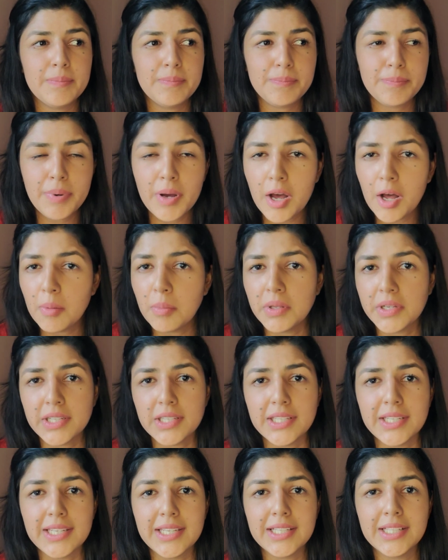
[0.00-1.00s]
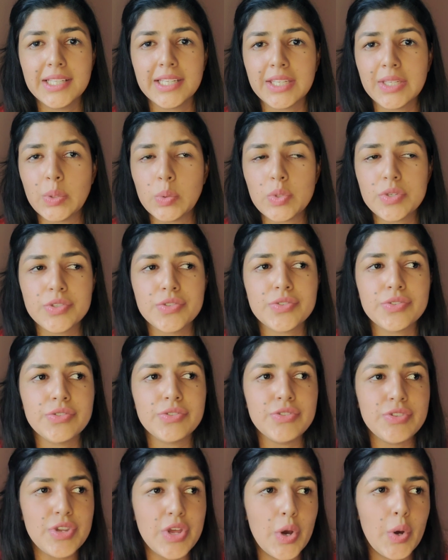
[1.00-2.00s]
publicly. Like, you just
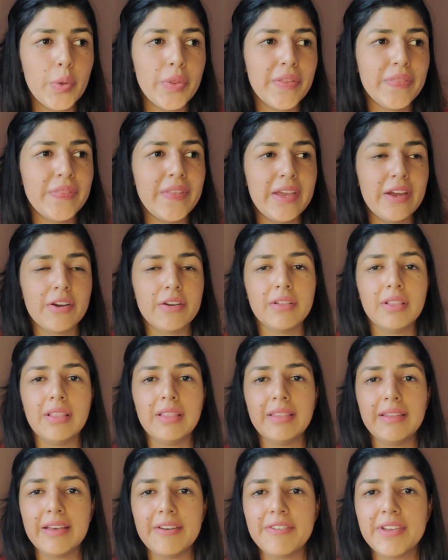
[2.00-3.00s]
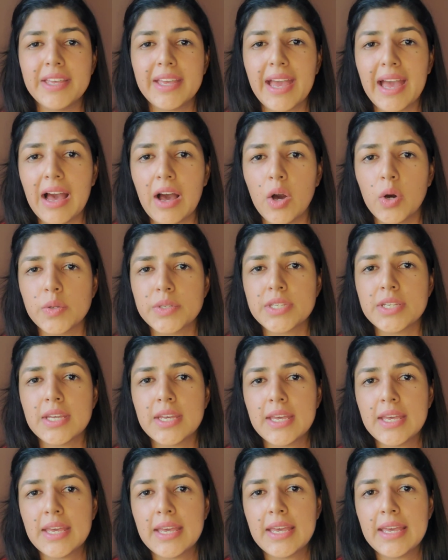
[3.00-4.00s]
know that they are living out
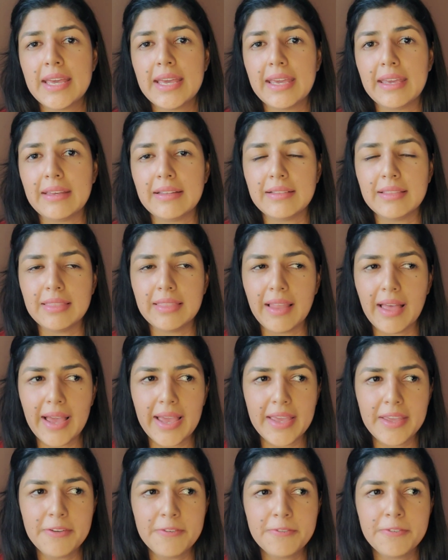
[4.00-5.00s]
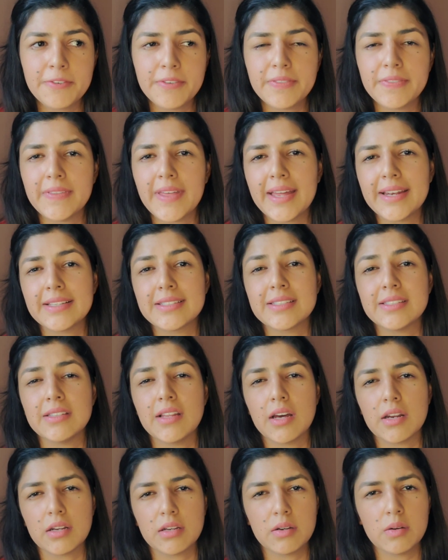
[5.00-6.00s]
a life that is
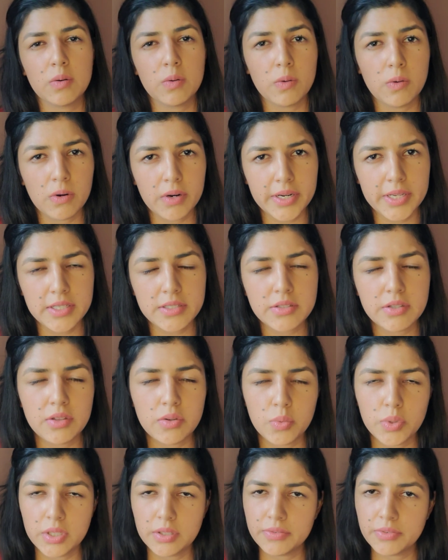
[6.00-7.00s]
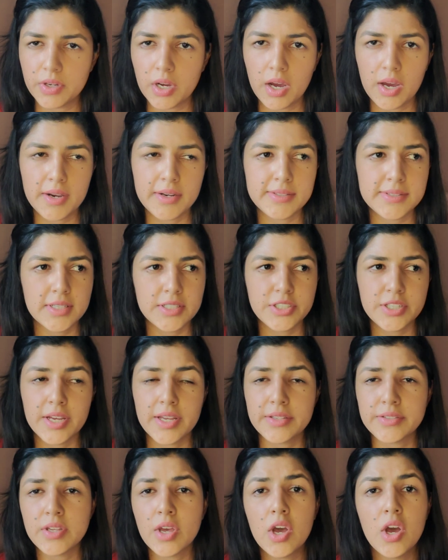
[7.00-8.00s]
not according to the will of God, such
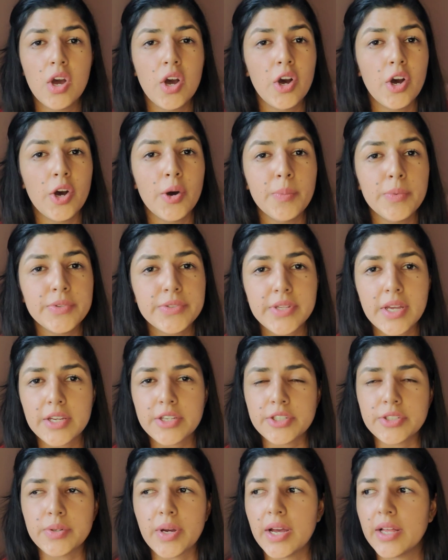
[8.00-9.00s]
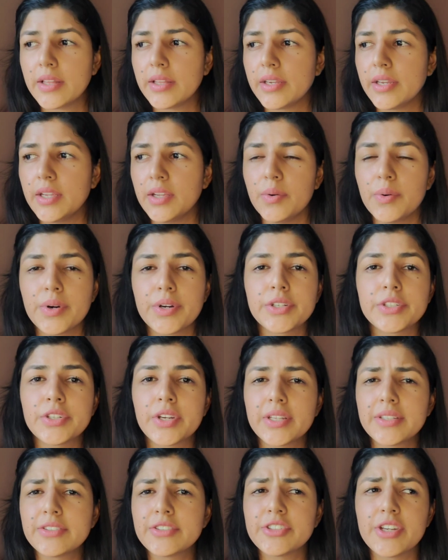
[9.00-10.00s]
as homosexuality or
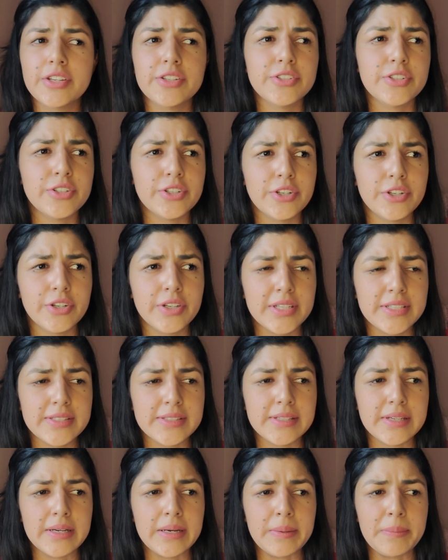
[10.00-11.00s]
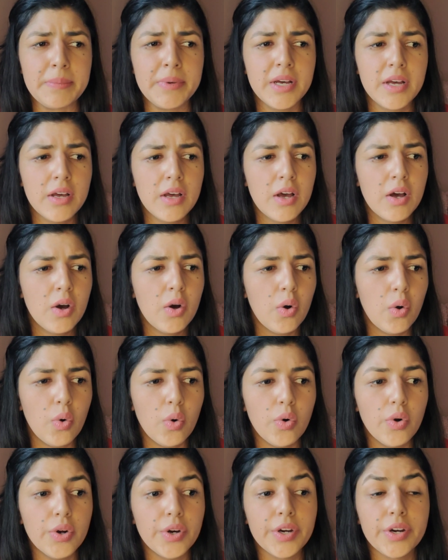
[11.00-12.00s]
transgenderism,
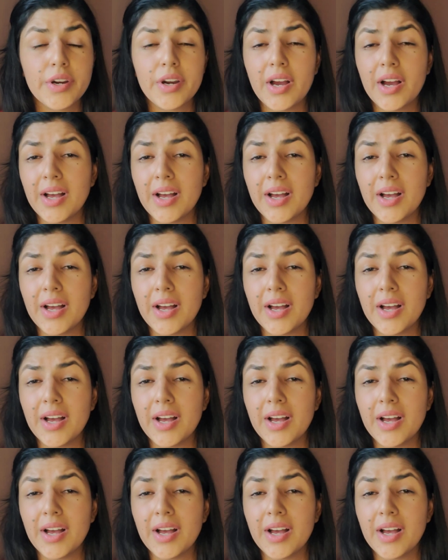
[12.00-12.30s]
or